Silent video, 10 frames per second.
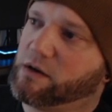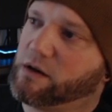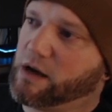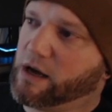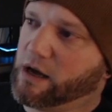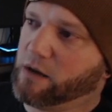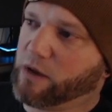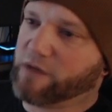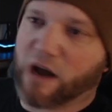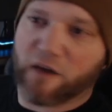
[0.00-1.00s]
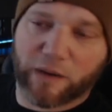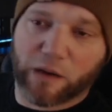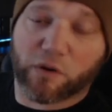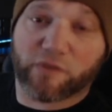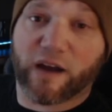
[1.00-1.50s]
We have not been
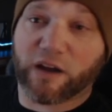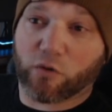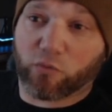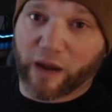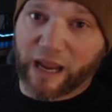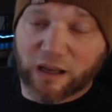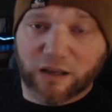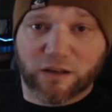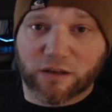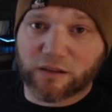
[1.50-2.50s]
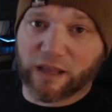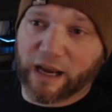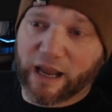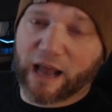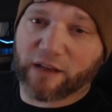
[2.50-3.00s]
able to find a ring that
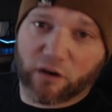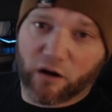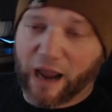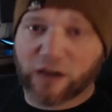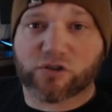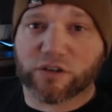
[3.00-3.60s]
has our extra